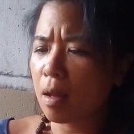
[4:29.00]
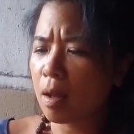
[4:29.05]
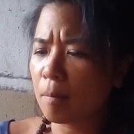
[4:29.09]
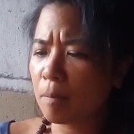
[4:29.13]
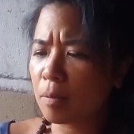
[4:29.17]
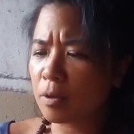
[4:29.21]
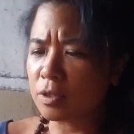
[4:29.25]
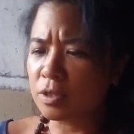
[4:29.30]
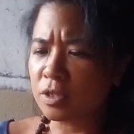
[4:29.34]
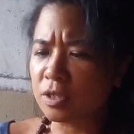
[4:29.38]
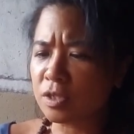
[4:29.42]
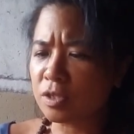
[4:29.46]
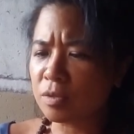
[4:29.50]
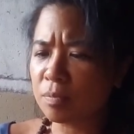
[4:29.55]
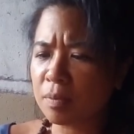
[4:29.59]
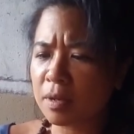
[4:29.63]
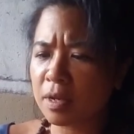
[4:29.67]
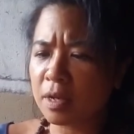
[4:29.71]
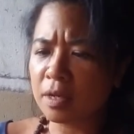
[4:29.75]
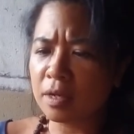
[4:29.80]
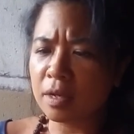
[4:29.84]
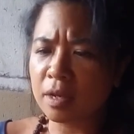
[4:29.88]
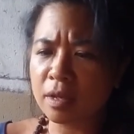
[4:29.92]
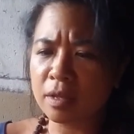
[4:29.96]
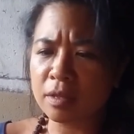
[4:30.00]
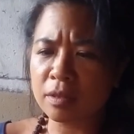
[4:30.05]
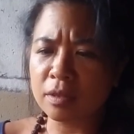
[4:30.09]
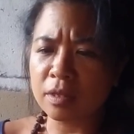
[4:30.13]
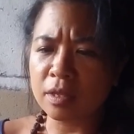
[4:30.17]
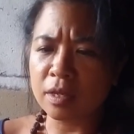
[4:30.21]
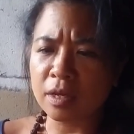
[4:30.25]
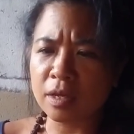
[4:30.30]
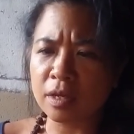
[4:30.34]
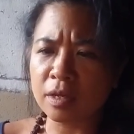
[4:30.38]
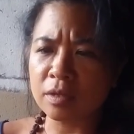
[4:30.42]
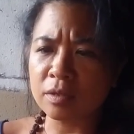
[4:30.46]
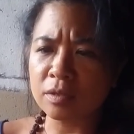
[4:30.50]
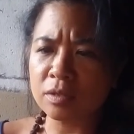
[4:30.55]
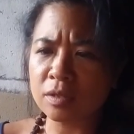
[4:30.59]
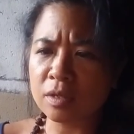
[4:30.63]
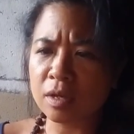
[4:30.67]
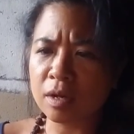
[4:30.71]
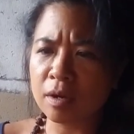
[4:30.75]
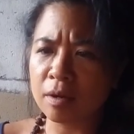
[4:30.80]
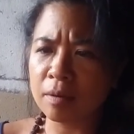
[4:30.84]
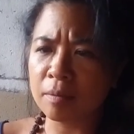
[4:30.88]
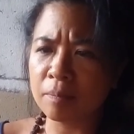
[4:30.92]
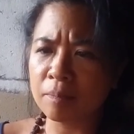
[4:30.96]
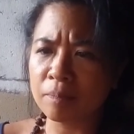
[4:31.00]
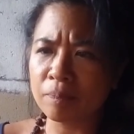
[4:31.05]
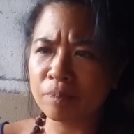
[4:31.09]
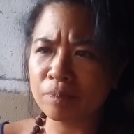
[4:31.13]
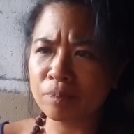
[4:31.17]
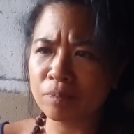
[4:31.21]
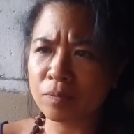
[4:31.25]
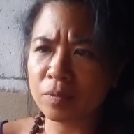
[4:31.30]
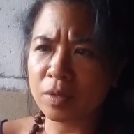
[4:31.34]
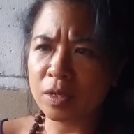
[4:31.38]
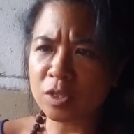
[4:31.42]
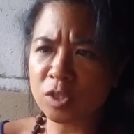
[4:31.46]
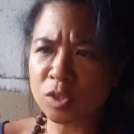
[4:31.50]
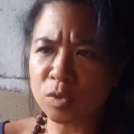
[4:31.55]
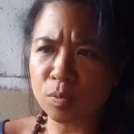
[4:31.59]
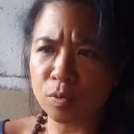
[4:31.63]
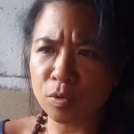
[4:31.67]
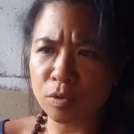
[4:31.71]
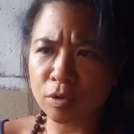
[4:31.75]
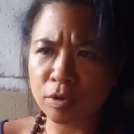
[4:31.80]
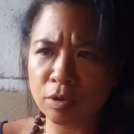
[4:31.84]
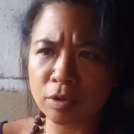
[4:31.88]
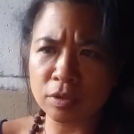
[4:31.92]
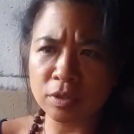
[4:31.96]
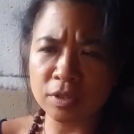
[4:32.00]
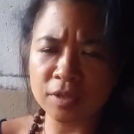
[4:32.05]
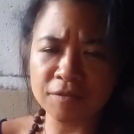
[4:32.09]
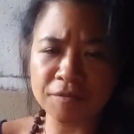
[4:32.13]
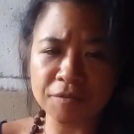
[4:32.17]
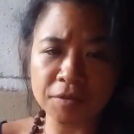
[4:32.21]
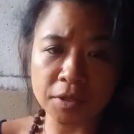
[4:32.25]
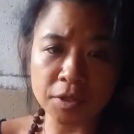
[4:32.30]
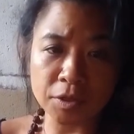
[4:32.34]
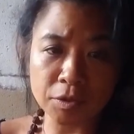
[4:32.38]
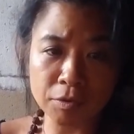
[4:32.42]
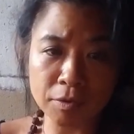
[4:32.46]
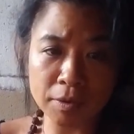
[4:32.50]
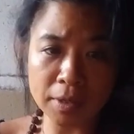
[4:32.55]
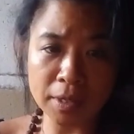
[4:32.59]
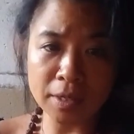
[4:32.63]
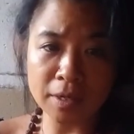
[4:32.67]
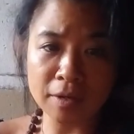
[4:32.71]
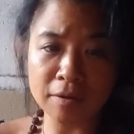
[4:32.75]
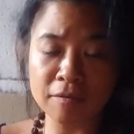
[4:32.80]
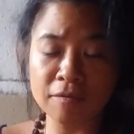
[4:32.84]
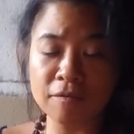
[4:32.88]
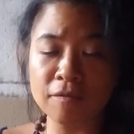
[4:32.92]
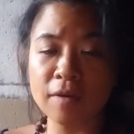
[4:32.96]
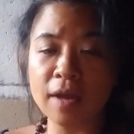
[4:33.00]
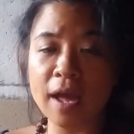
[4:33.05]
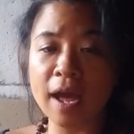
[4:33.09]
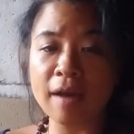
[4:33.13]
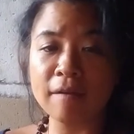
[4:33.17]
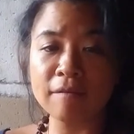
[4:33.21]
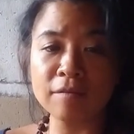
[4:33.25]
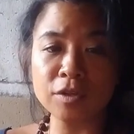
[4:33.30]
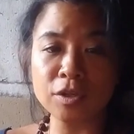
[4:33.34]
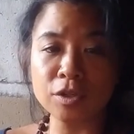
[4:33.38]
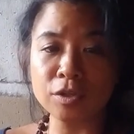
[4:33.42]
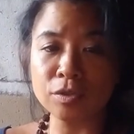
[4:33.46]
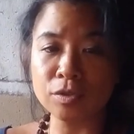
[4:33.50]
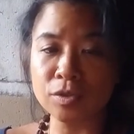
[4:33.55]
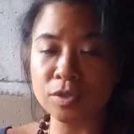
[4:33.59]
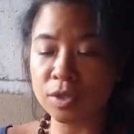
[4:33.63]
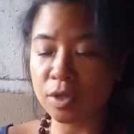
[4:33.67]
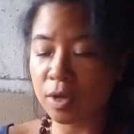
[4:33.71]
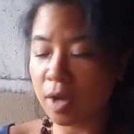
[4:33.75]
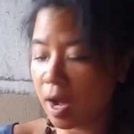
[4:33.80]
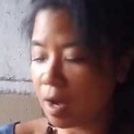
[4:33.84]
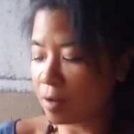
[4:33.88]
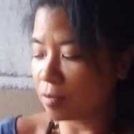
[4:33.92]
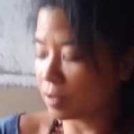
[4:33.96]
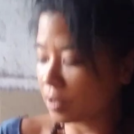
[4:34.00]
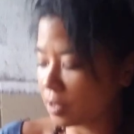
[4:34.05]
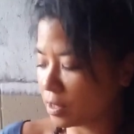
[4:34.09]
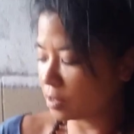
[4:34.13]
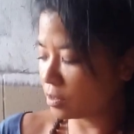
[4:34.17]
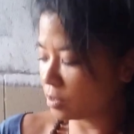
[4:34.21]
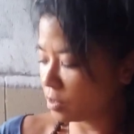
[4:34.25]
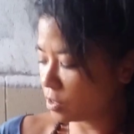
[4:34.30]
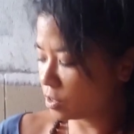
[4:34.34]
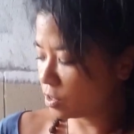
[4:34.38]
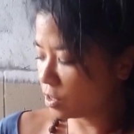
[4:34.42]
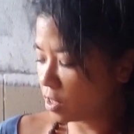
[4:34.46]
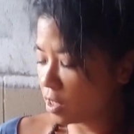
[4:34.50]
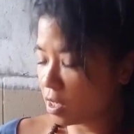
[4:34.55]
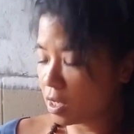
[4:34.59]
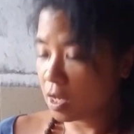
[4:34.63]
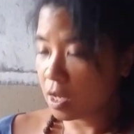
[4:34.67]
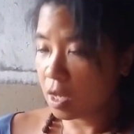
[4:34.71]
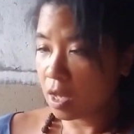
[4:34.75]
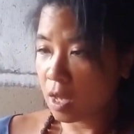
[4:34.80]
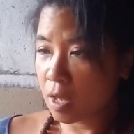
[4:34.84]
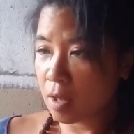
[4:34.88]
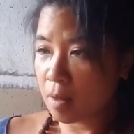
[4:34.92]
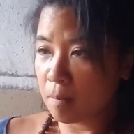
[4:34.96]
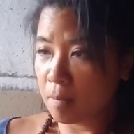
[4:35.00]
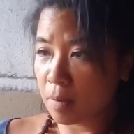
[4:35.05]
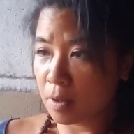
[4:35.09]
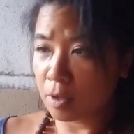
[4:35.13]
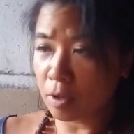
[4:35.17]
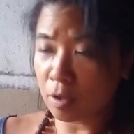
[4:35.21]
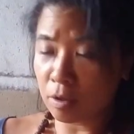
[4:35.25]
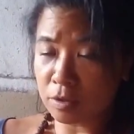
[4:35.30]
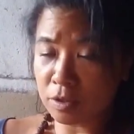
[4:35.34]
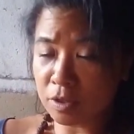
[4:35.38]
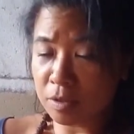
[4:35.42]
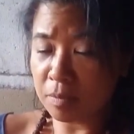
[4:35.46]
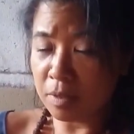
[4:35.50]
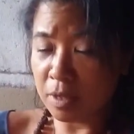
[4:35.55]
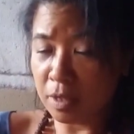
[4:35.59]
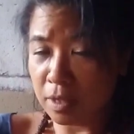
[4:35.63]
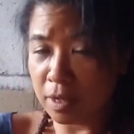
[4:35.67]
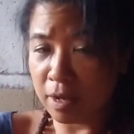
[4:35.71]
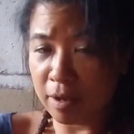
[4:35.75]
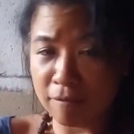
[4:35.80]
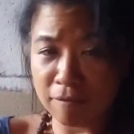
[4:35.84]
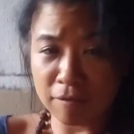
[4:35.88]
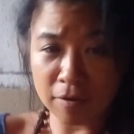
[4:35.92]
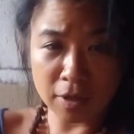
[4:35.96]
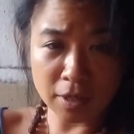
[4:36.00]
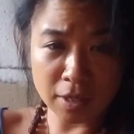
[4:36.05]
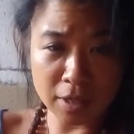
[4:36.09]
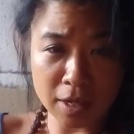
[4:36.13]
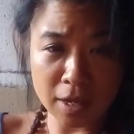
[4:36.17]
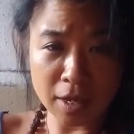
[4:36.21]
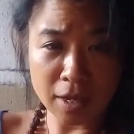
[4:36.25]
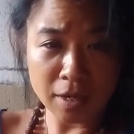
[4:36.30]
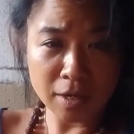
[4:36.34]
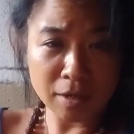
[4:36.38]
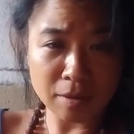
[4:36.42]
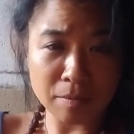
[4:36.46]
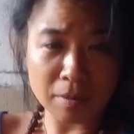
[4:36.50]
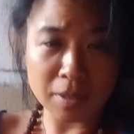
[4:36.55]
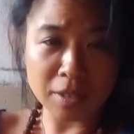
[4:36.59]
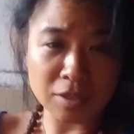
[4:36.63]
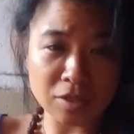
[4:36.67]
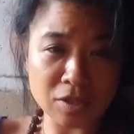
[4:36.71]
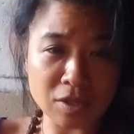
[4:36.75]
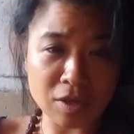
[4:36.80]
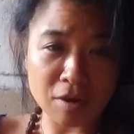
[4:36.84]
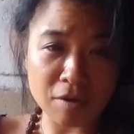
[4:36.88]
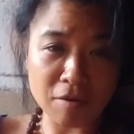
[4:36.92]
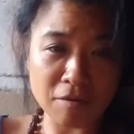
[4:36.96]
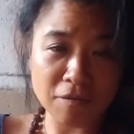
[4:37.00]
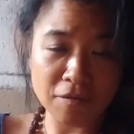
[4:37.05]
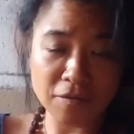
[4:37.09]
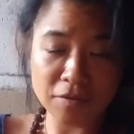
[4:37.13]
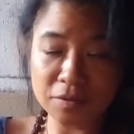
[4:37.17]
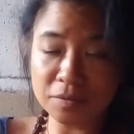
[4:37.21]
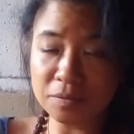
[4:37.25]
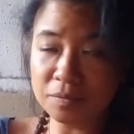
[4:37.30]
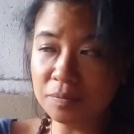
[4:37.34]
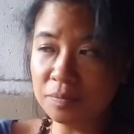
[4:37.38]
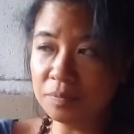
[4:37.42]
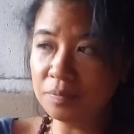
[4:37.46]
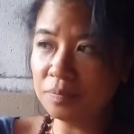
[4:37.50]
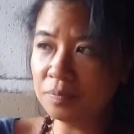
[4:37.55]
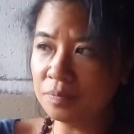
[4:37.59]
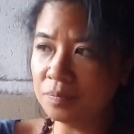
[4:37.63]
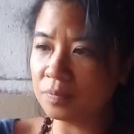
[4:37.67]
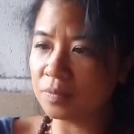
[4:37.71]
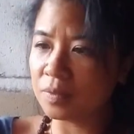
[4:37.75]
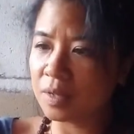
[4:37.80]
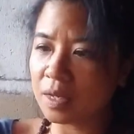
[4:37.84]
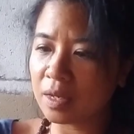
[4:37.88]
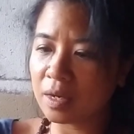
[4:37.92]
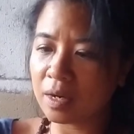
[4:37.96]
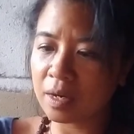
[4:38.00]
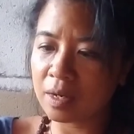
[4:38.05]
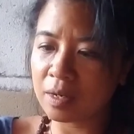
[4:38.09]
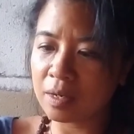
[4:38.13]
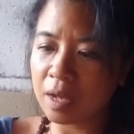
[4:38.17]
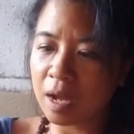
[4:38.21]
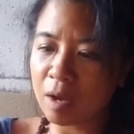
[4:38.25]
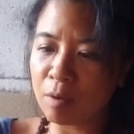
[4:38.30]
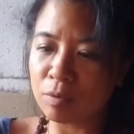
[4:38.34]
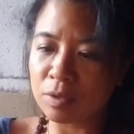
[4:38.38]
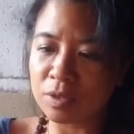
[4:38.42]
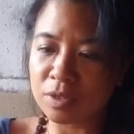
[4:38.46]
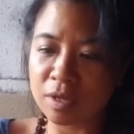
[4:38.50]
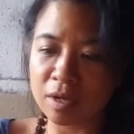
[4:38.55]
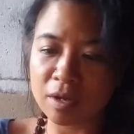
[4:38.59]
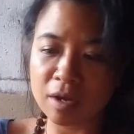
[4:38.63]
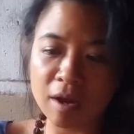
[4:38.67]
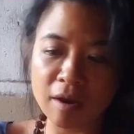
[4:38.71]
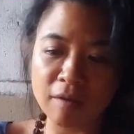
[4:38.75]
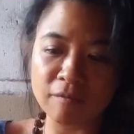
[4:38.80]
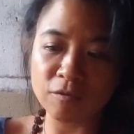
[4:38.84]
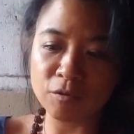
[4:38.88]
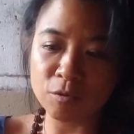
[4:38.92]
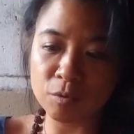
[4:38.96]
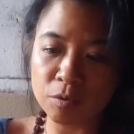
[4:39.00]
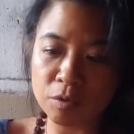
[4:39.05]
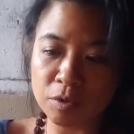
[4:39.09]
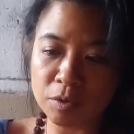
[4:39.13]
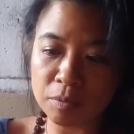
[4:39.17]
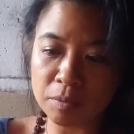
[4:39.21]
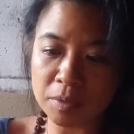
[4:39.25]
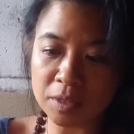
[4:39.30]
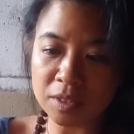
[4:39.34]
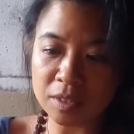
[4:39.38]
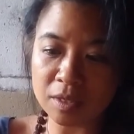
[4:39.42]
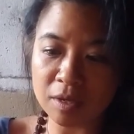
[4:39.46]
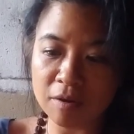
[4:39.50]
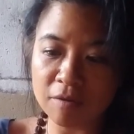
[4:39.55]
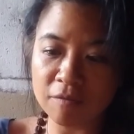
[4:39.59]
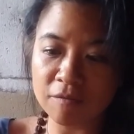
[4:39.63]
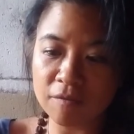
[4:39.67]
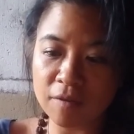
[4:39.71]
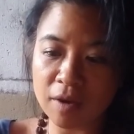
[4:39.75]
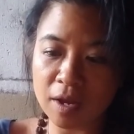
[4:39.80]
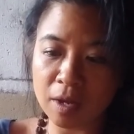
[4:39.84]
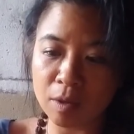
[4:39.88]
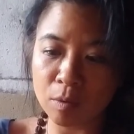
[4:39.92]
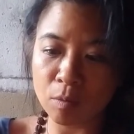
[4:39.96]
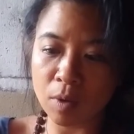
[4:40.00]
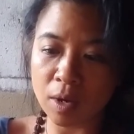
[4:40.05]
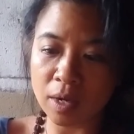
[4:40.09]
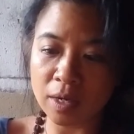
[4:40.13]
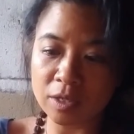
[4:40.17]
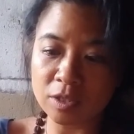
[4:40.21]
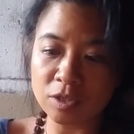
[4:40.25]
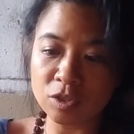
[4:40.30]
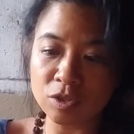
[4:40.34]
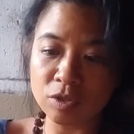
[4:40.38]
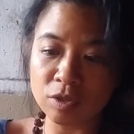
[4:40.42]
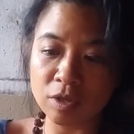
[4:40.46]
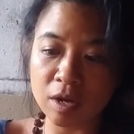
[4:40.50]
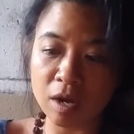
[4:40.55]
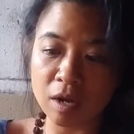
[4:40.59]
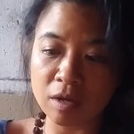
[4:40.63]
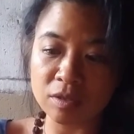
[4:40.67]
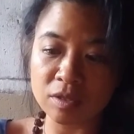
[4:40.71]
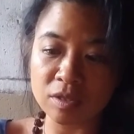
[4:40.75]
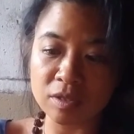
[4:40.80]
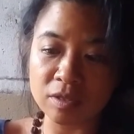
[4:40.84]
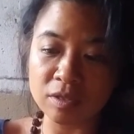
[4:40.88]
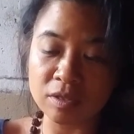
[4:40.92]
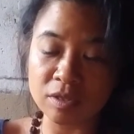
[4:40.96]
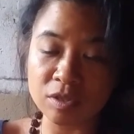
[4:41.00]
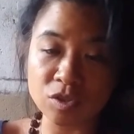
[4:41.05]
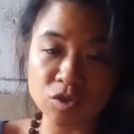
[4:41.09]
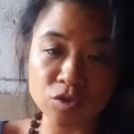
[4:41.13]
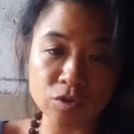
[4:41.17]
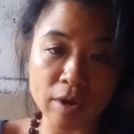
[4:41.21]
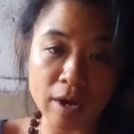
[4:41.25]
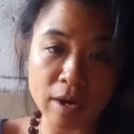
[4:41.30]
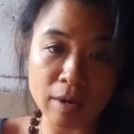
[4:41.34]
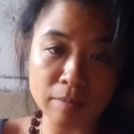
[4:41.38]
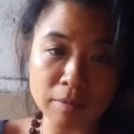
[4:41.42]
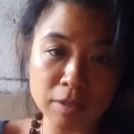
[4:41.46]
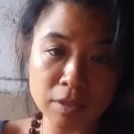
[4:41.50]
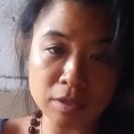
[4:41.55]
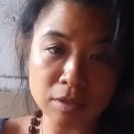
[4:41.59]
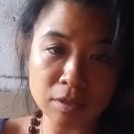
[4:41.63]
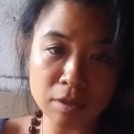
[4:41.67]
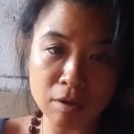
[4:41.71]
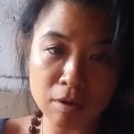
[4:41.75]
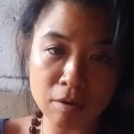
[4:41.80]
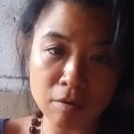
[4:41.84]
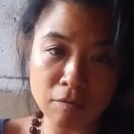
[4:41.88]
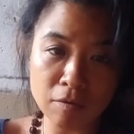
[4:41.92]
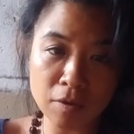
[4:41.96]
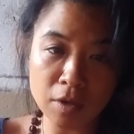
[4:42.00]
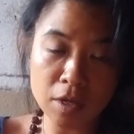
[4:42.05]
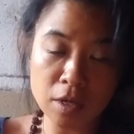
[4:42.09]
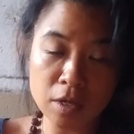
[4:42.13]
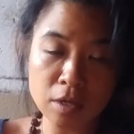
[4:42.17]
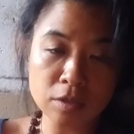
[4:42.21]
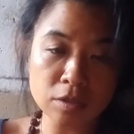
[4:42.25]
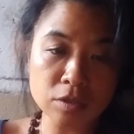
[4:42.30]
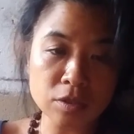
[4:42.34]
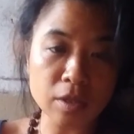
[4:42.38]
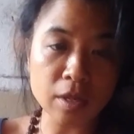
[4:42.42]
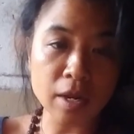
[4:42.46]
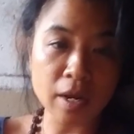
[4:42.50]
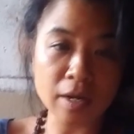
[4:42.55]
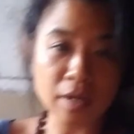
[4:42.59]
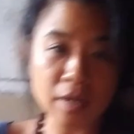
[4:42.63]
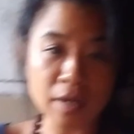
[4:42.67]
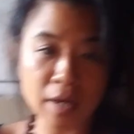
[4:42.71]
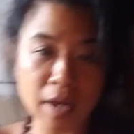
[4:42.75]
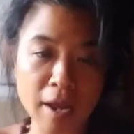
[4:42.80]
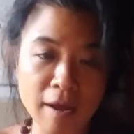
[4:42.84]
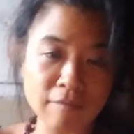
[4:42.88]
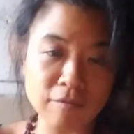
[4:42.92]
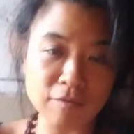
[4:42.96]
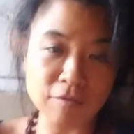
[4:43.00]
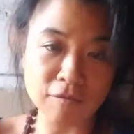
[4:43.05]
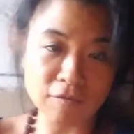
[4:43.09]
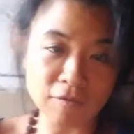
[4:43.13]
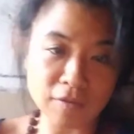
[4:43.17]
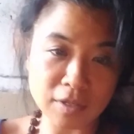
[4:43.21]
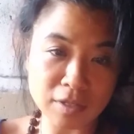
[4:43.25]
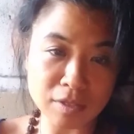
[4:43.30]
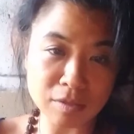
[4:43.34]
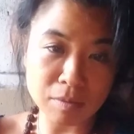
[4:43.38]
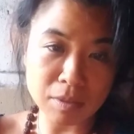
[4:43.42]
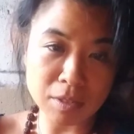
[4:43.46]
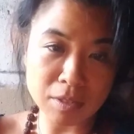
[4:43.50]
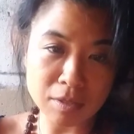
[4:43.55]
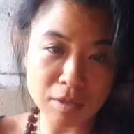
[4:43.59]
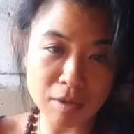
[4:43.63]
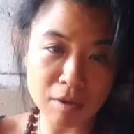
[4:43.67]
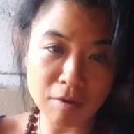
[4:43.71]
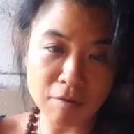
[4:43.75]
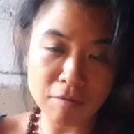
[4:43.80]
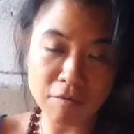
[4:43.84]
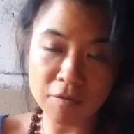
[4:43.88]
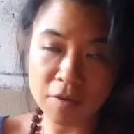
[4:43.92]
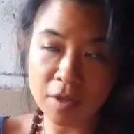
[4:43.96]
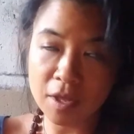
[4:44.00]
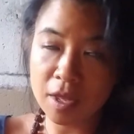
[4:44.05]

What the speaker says: participate in things, explore different creative avenues and outlets. But ultimately, I fucking hated myself. And I was not comfortable with myself. I wanted to constantly distract myself so that I didn't have to face myself.